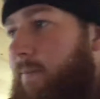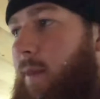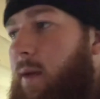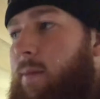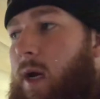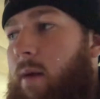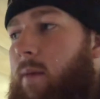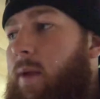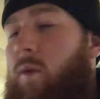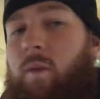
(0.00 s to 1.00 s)

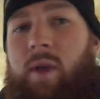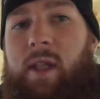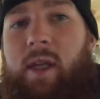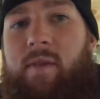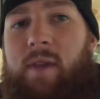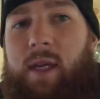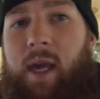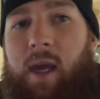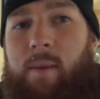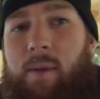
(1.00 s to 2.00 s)
probably when we leave the
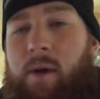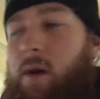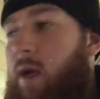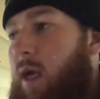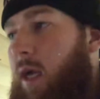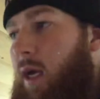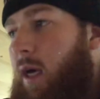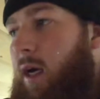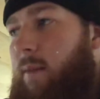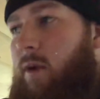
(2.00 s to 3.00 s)
camper.
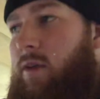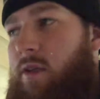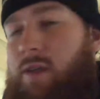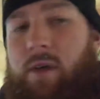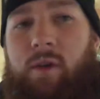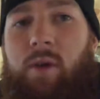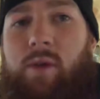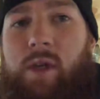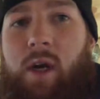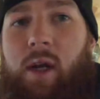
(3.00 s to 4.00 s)
I'll just turn
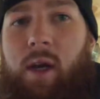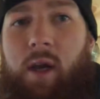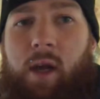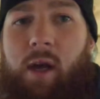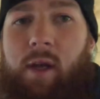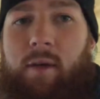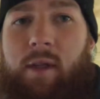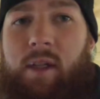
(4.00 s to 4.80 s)
those on in the